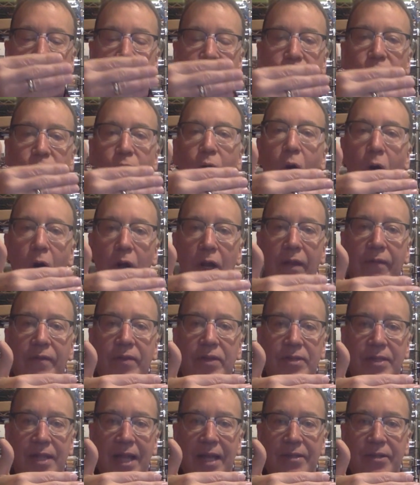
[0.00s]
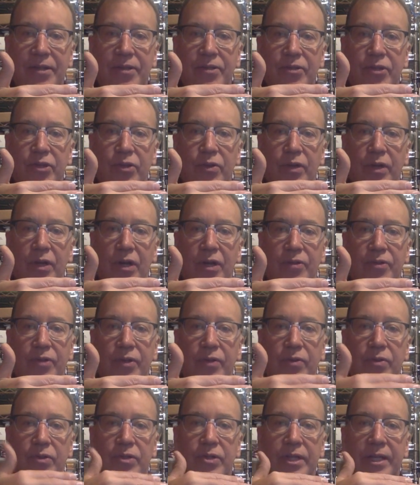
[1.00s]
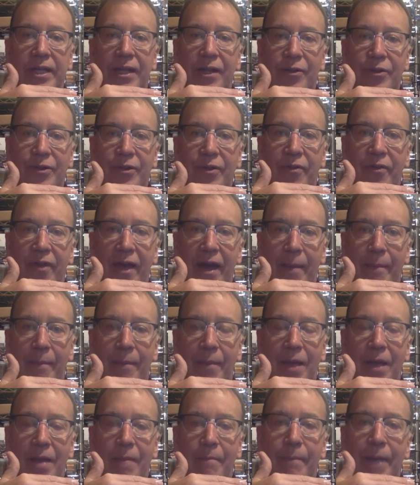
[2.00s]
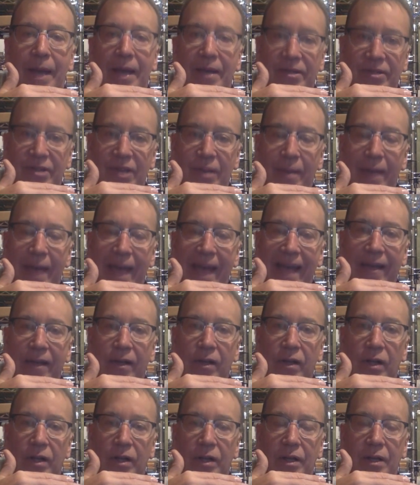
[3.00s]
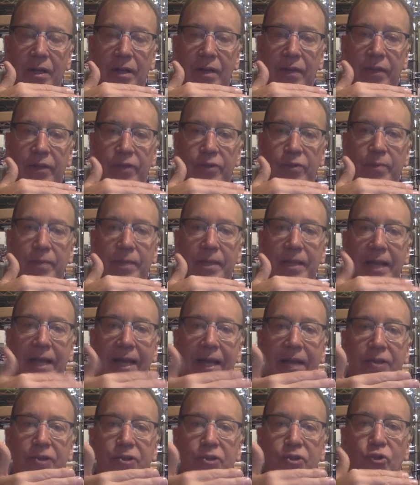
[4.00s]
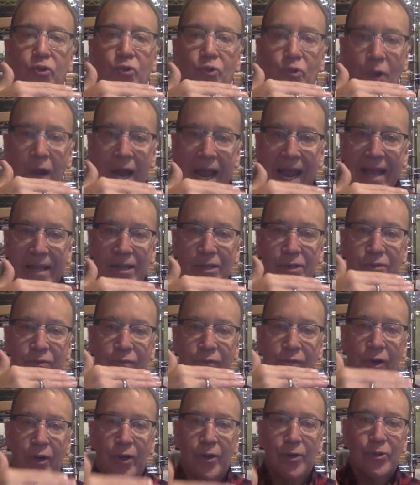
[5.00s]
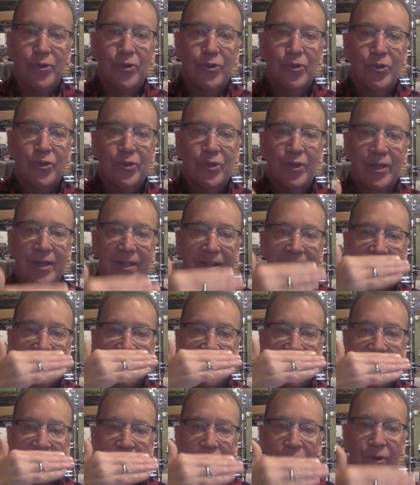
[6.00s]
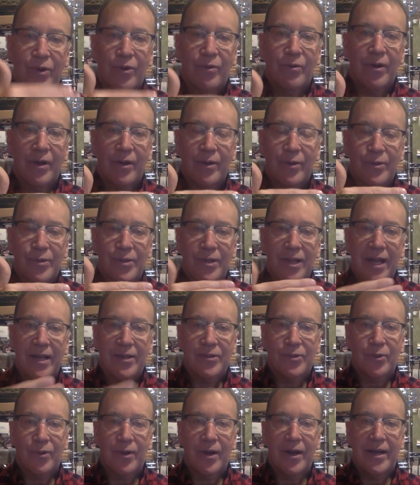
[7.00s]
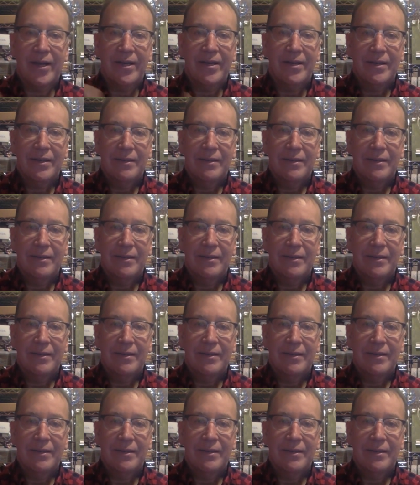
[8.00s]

for all of these slices, you can also tilt them by some angle. This would be like a transverse you know, coronal slice or a,